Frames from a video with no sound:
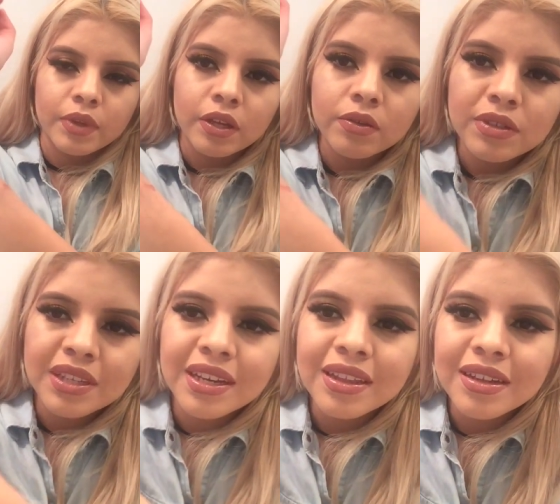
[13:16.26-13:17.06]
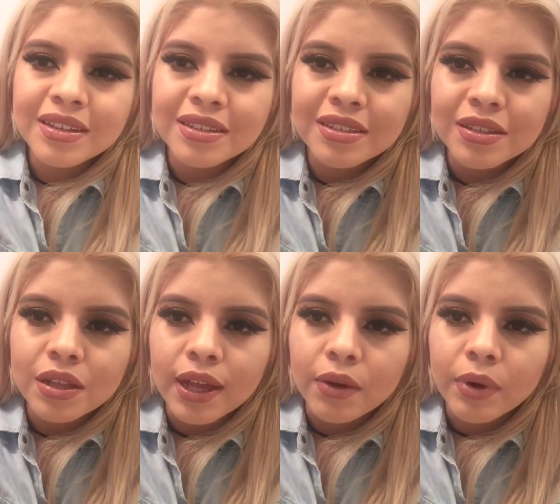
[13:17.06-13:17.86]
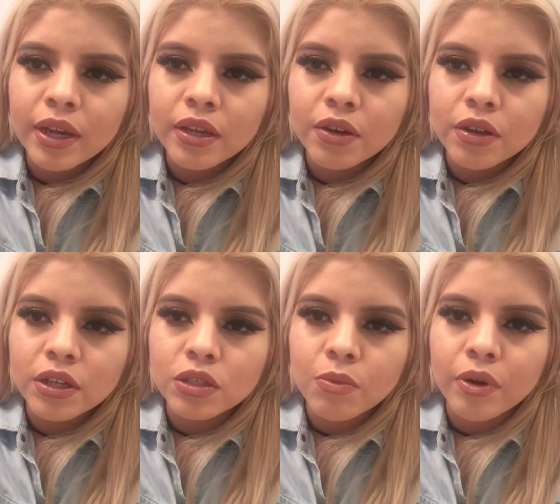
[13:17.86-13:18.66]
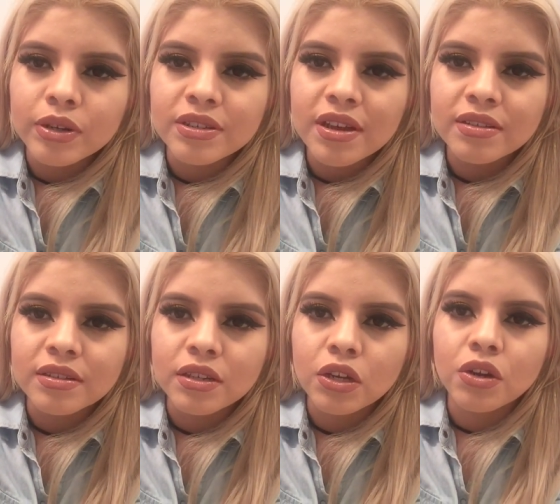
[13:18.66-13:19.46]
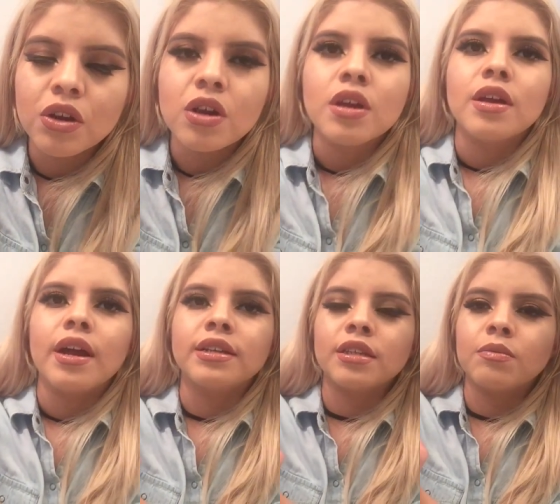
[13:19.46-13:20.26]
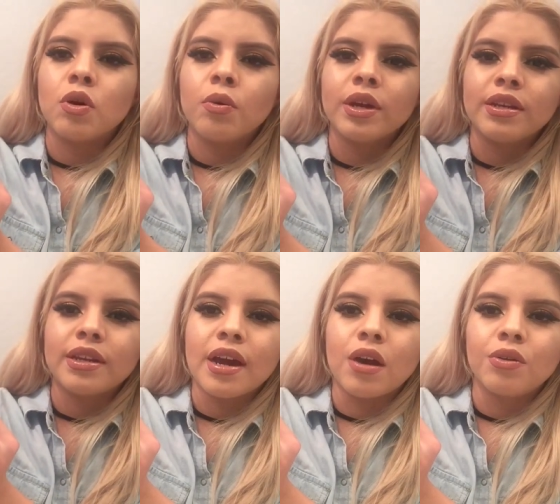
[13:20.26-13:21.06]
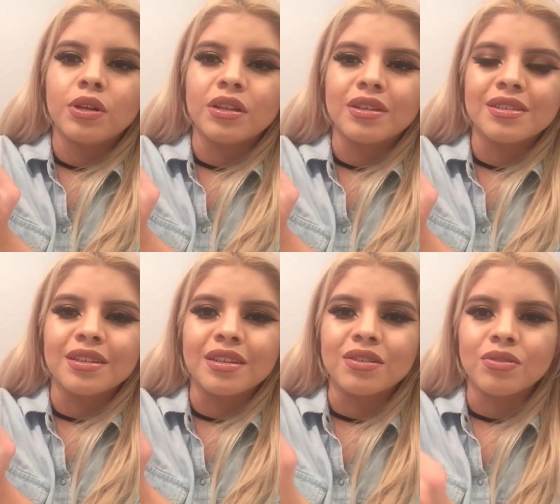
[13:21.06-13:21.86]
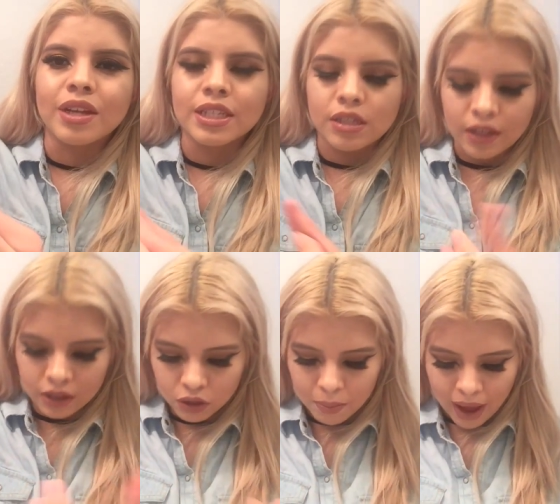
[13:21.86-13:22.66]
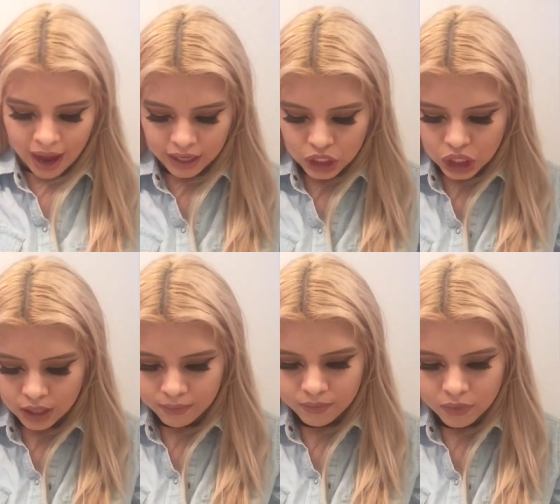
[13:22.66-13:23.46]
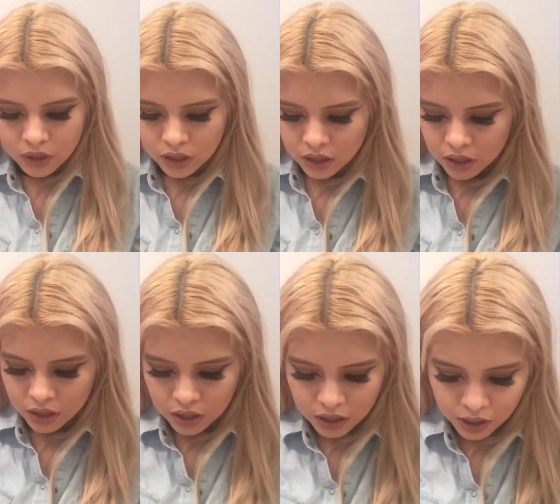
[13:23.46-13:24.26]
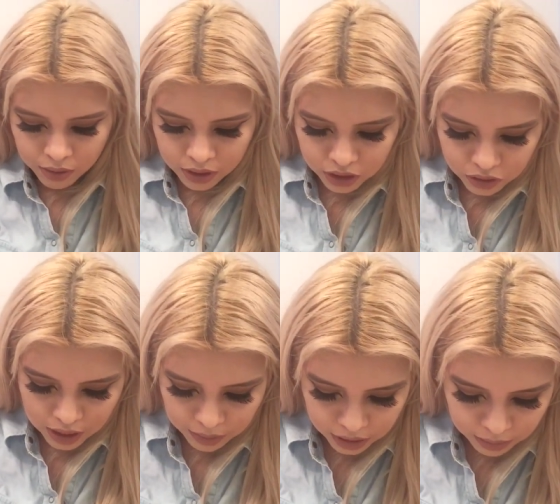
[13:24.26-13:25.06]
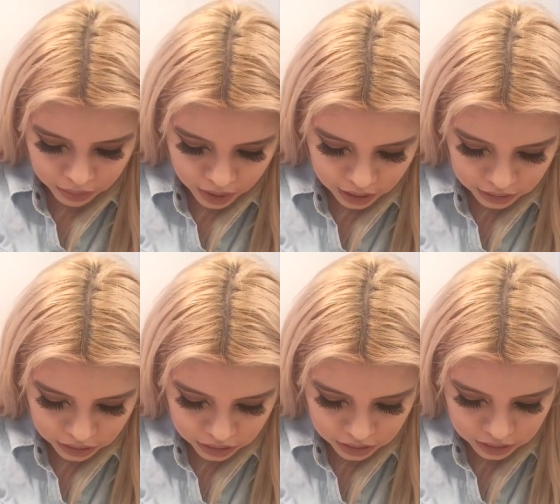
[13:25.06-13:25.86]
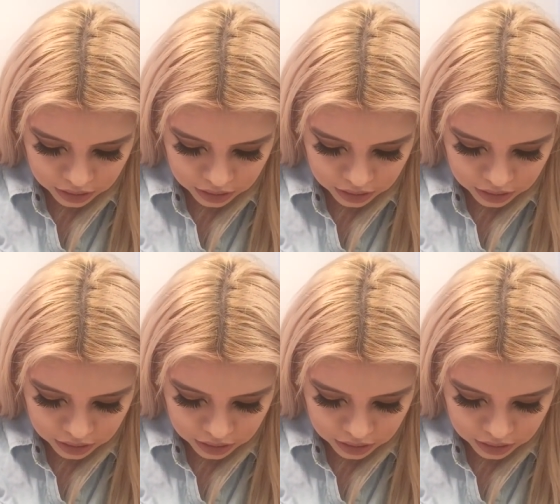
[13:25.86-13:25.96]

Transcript: And you see it looks like right here, it looks more intense, and here as I'm going down, it looks a little patchy. Now we're going to try with the brush.